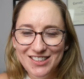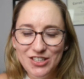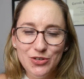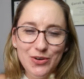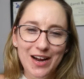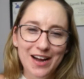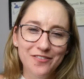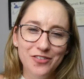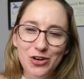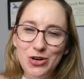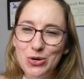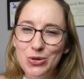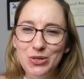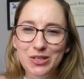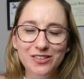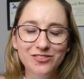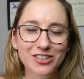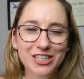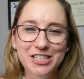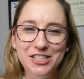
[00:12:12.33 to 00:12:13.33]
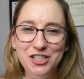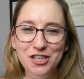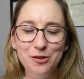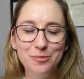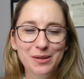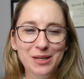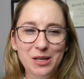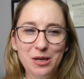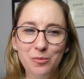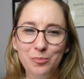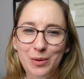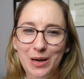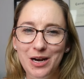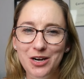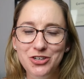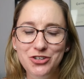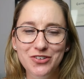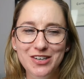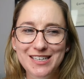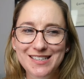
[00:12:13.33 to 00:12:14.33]
Do I have a goal of reaching a million
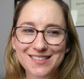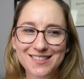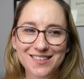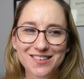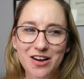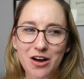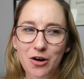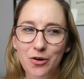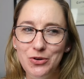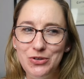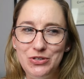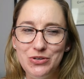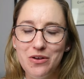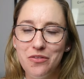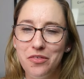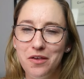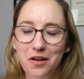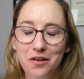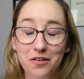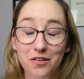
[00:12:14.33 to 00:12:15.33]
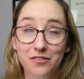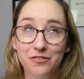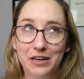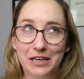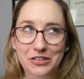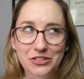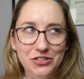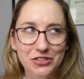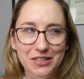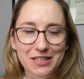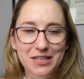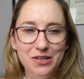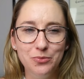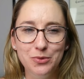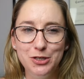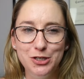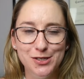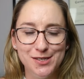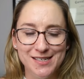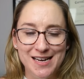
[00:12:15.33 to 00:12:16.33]
page reads? No. Do I think eventually it
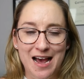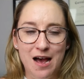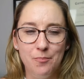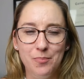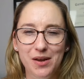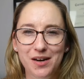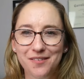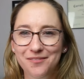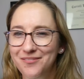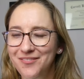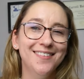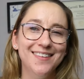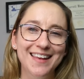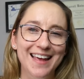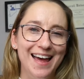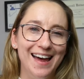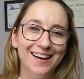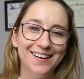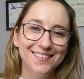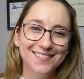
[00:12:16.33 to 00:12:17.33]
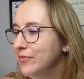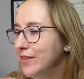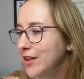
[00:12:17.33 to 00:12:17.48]
would just happen? Yeah.